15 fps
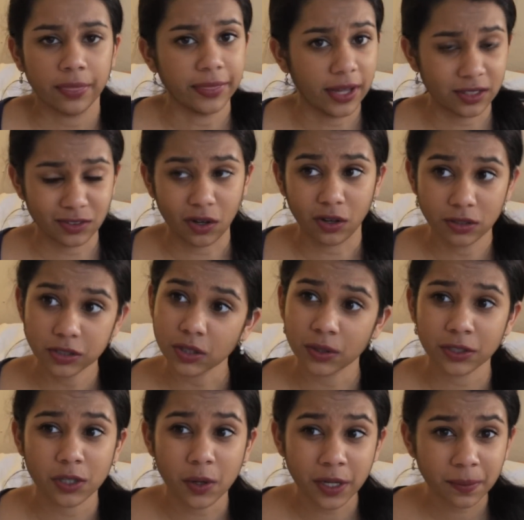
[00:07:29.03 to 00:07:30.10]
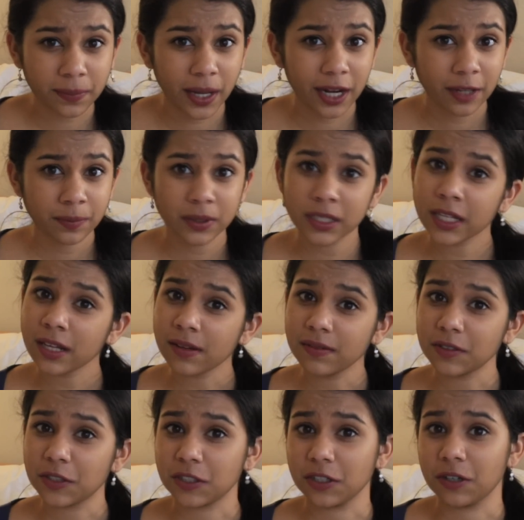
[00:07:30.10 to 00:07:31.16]
That's also on CodingBat, I
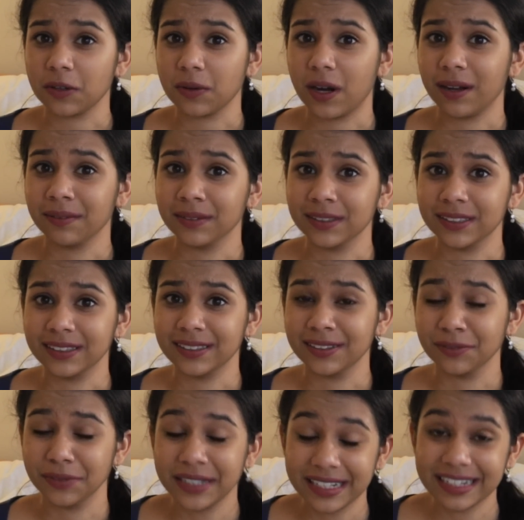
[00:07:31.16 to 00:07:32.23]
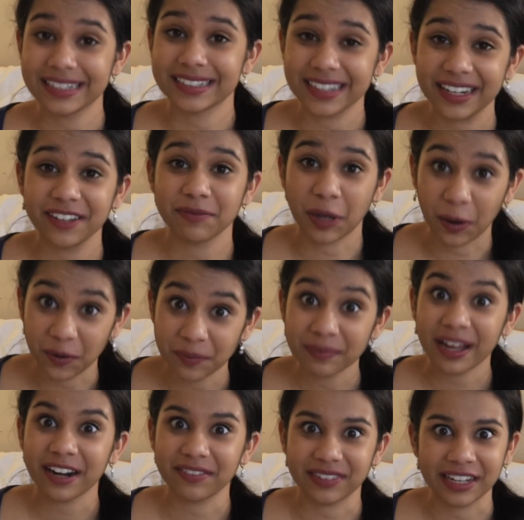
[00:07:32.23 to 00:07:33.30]
believe, so I would really study
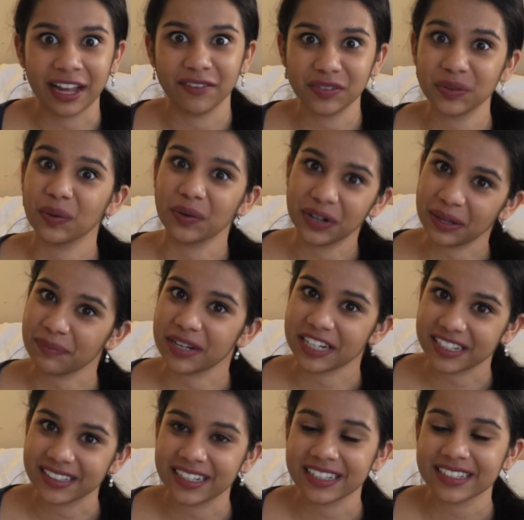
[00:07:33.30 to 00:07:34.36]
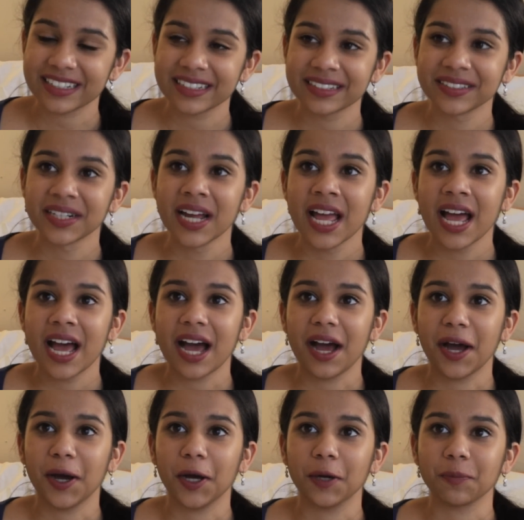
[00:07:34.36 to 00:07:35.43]
CodingBat if I haven't already mentioned that to you.
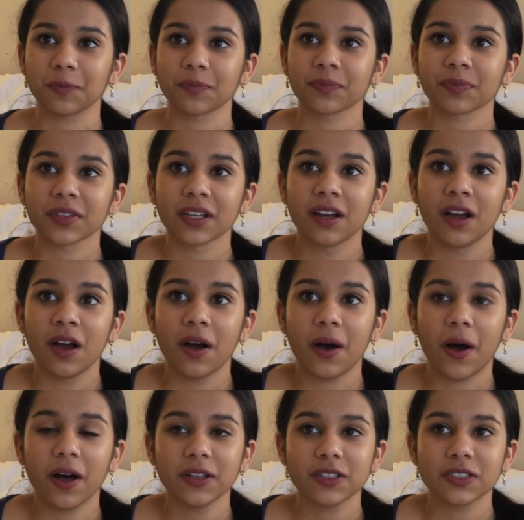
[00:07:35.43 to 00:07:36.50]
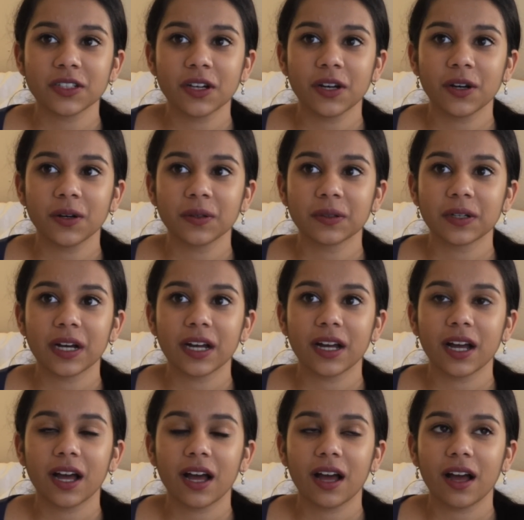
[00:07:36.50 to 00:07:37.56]
Um, also,
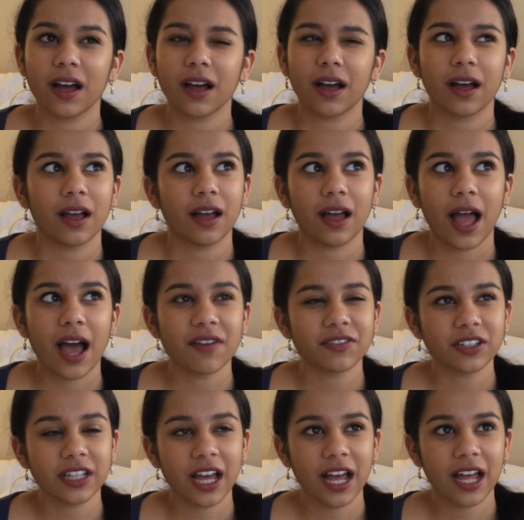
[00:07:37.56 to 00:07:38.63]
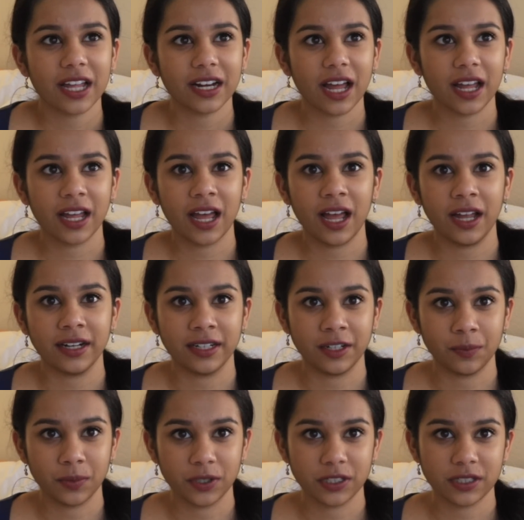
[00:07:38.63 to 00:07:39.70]
after that, I had an
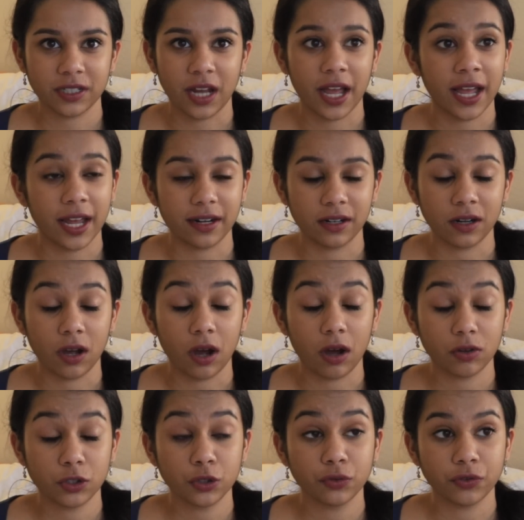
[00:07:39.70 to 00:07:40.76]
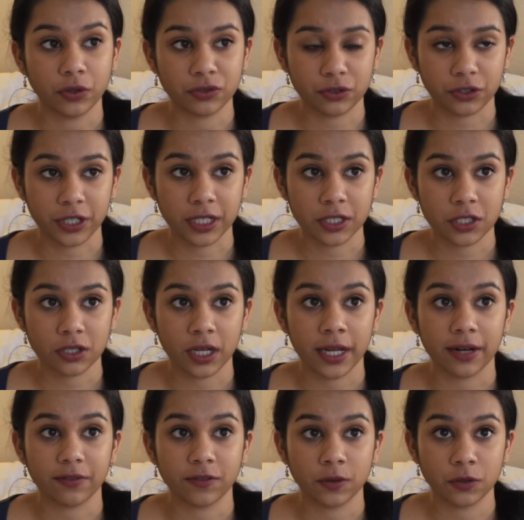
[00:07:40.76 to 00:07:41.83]
in-person, I had an, two phone screens. So I
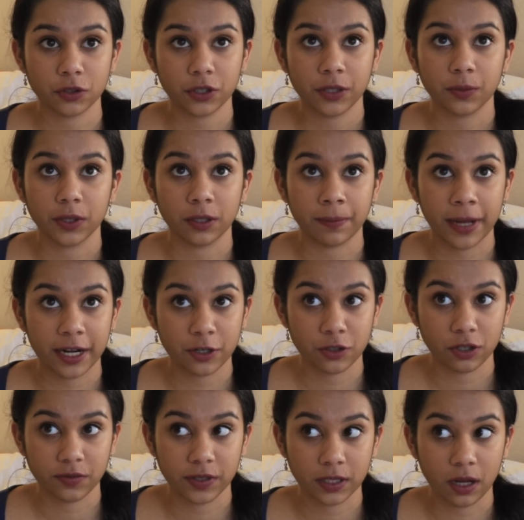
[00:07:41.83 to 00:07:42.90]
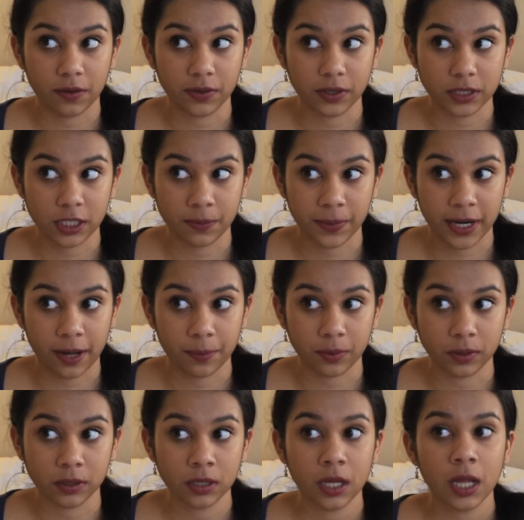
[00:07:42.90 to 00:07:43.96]
had a phone screen with the manager of a, of a team at
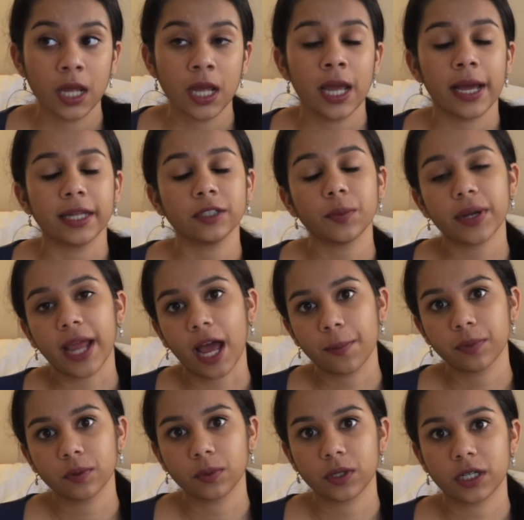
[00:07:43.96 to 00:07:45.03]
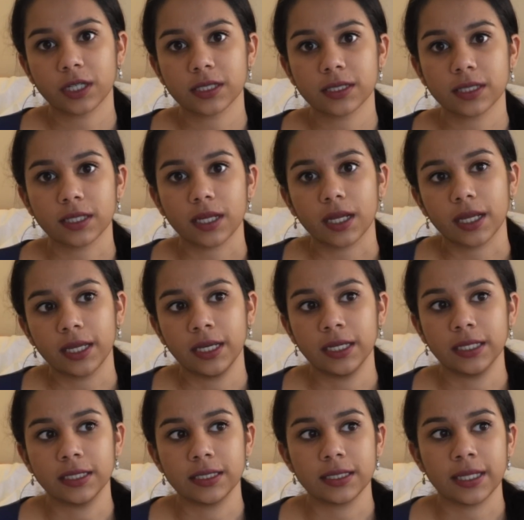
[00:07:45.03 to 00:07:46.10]
Apple. And the way Apple works
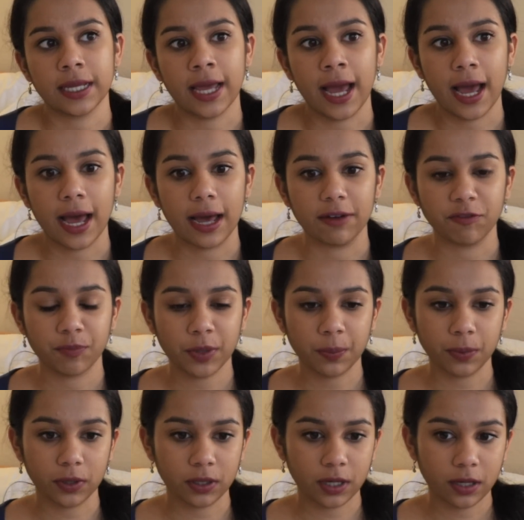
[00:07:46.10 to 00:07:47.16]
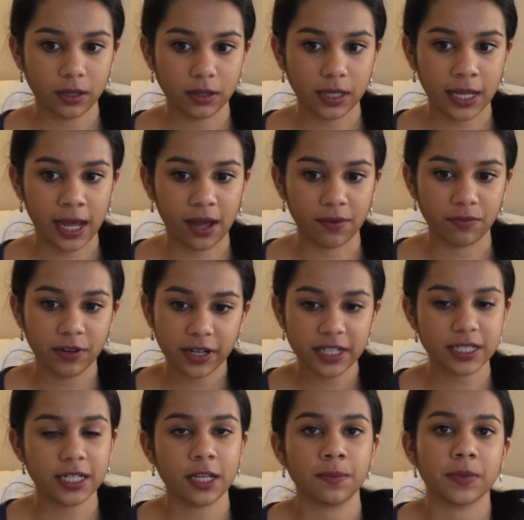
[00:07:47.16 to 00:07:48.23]
is they have people, they have
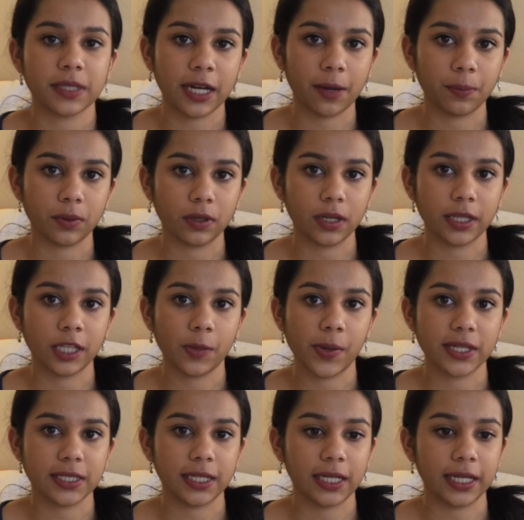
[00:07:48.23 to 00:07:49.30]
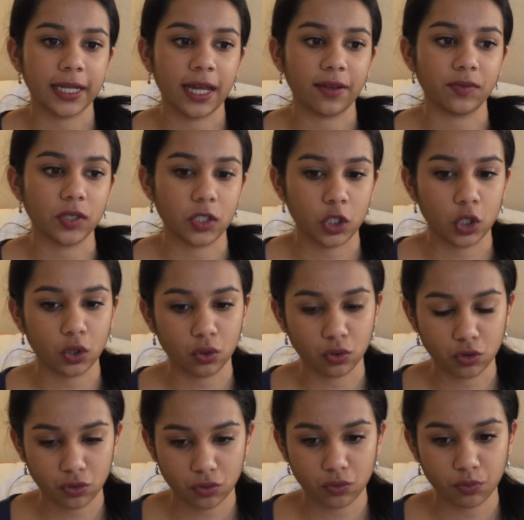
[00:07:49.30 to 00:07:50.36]
various teams in Apple, and they basically have this
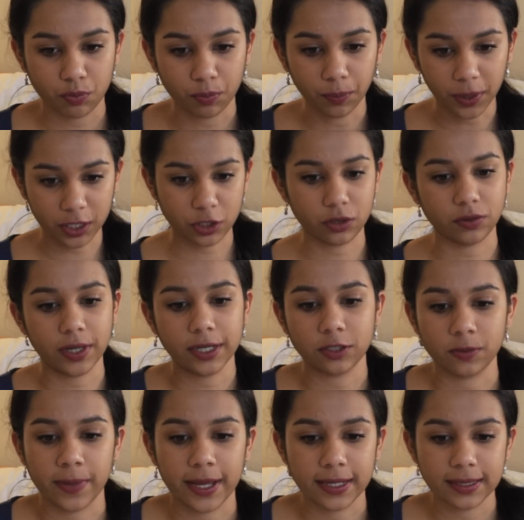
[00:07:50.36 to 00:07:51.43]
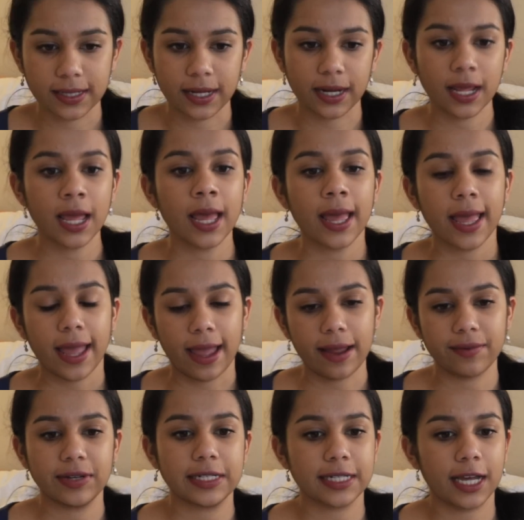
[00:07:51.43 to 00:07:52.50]
huge bunch of resumes and
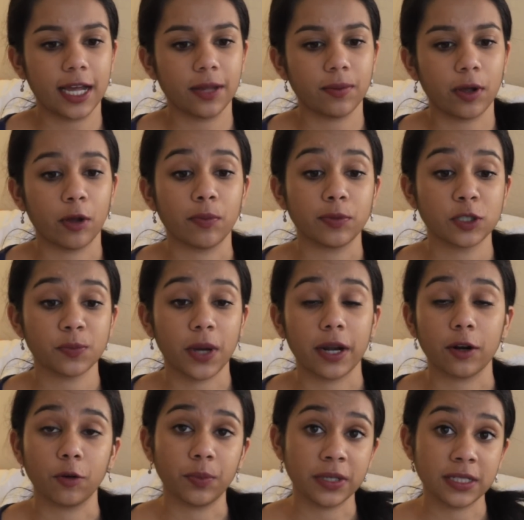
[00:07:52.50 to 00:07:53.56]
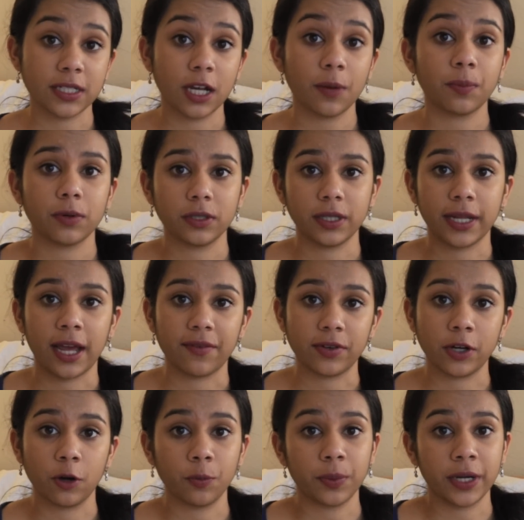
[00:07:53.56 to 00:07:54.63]
every time a spot opens up or they have
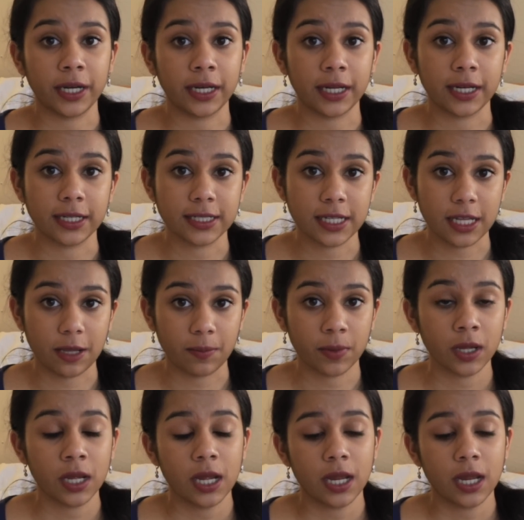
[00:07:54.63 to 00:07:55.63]
an opening in a team